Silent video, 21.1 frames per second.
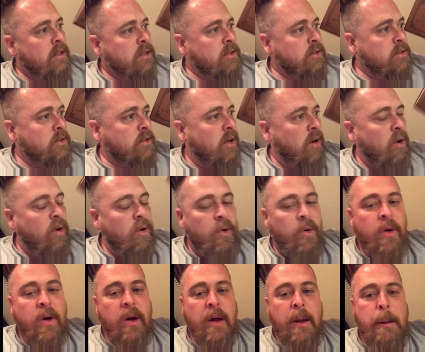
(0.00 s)

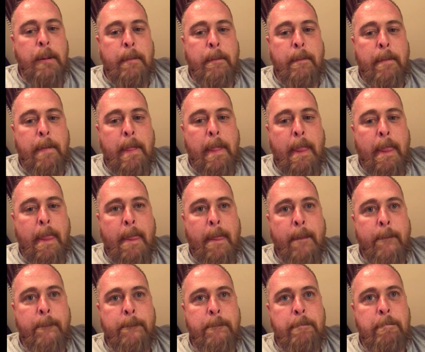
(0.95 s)
So
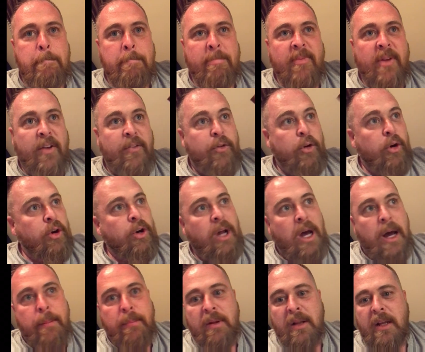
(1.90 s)
if you're a
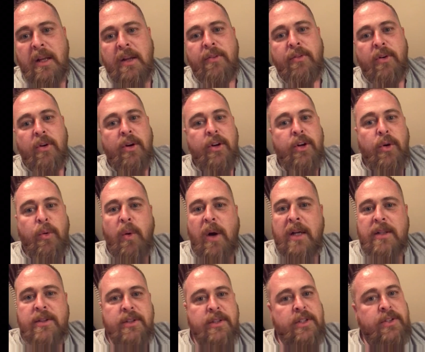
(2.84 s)
non-believer and you're
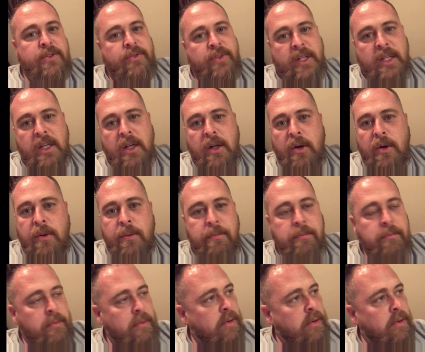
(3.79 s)
watching this video,